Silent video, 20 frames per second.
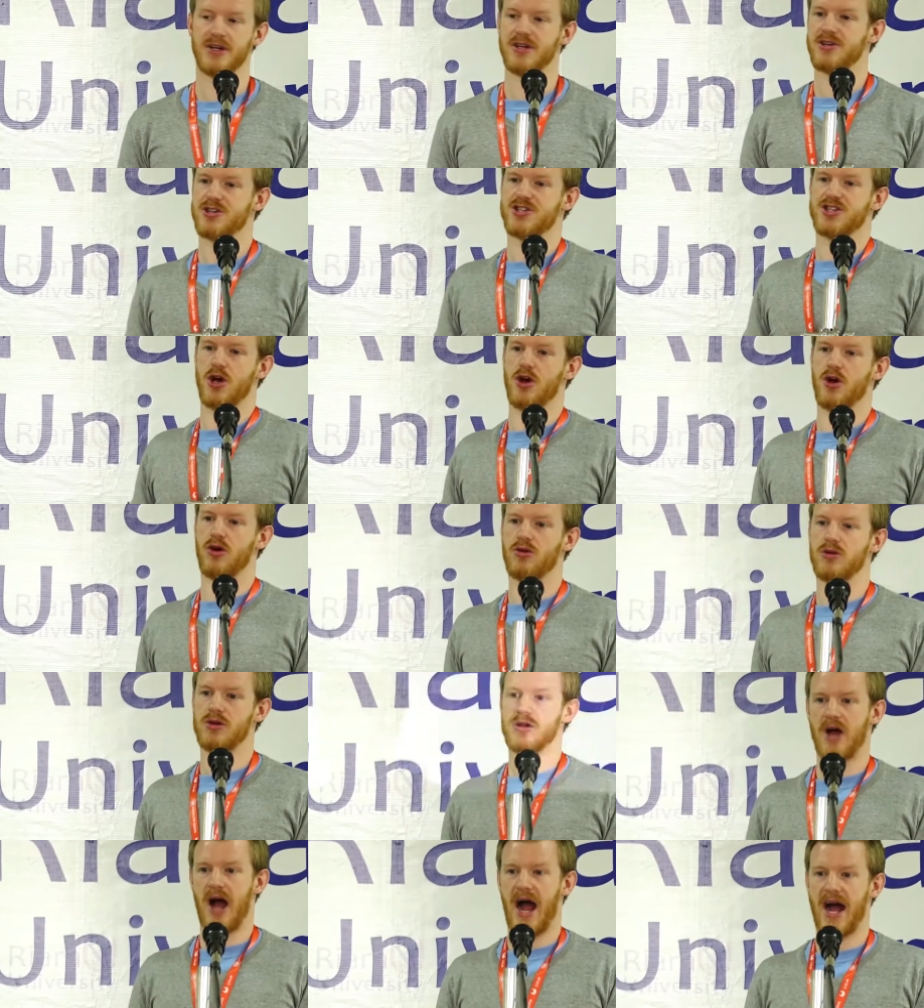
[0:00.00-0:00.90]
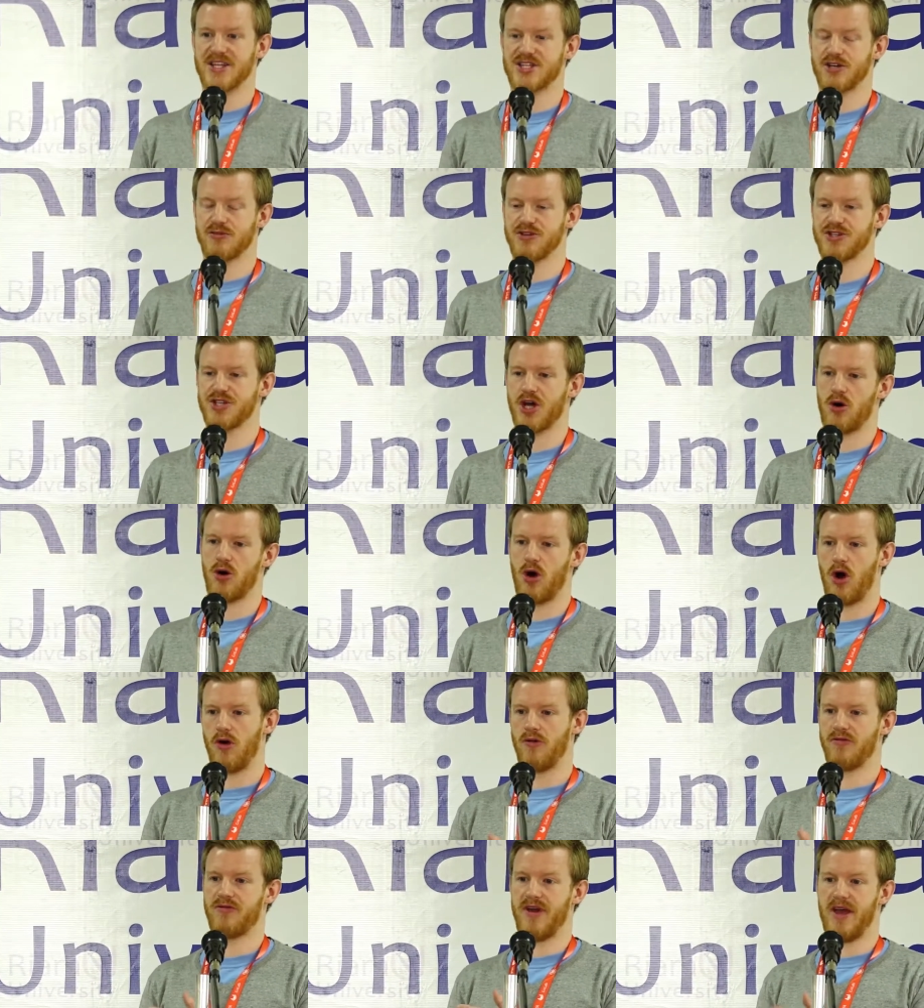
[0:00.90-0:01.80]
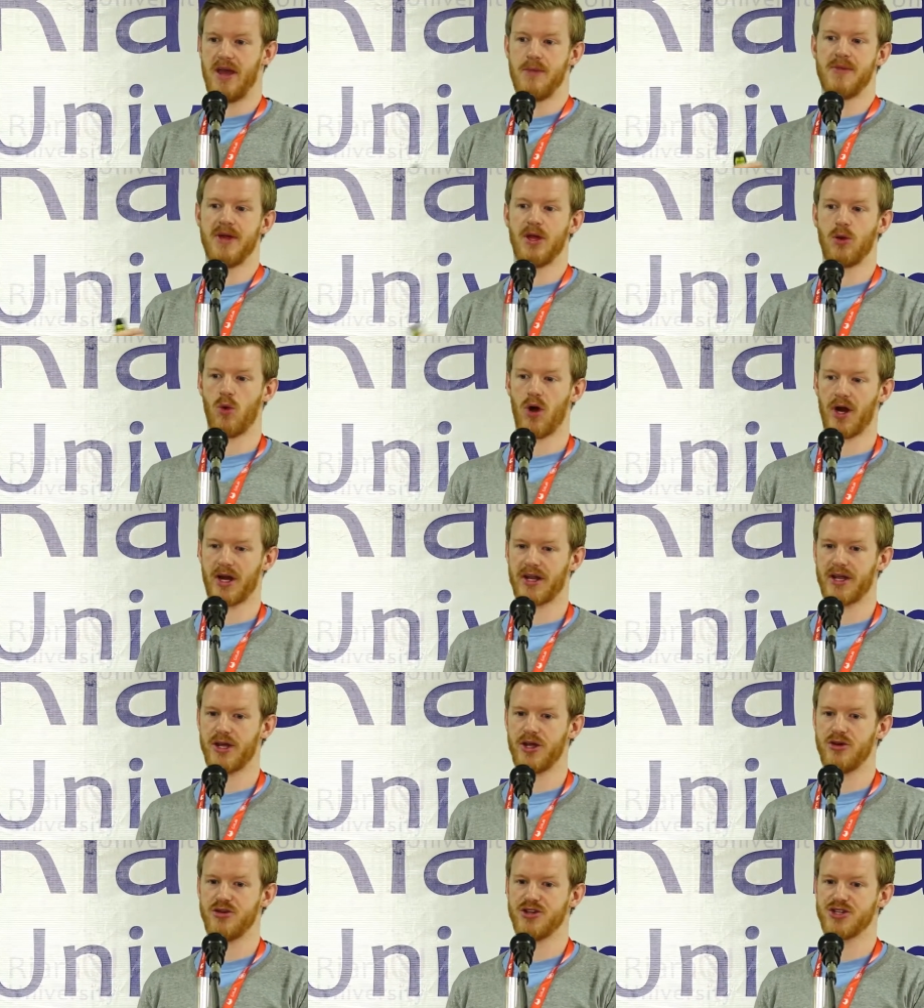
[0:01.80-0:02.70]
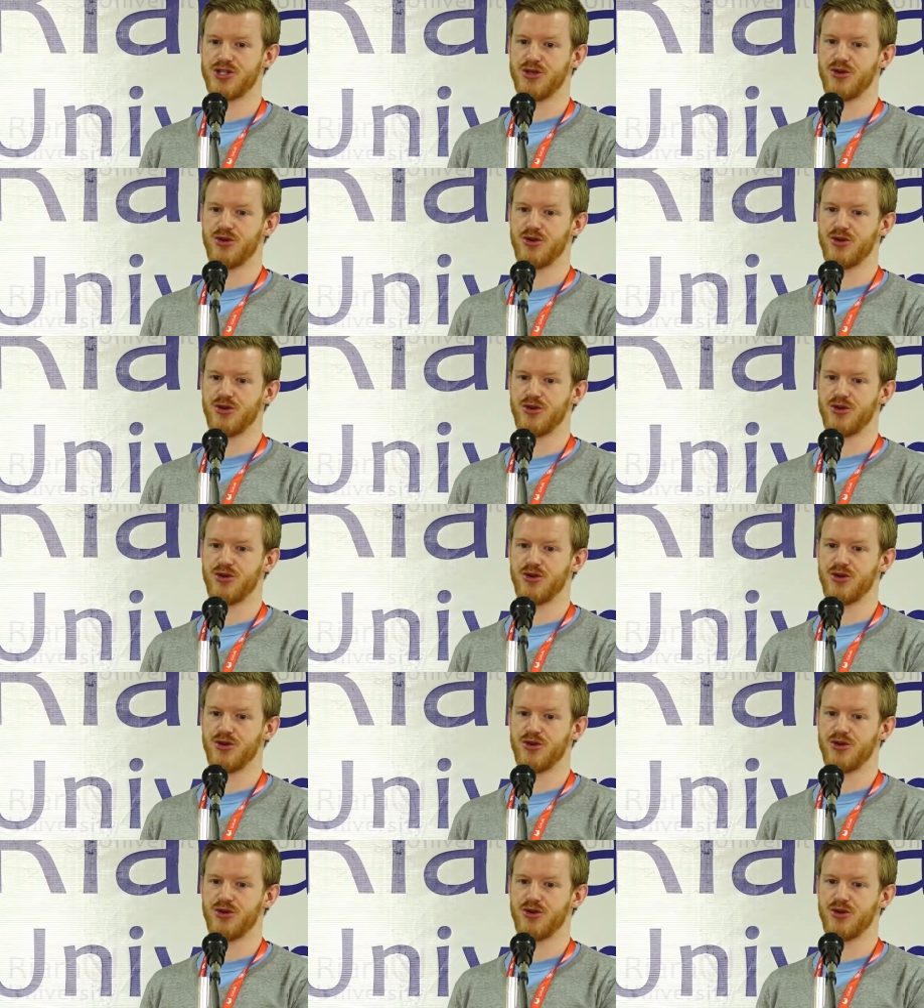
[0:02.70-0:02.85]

So as a result of it being widely used,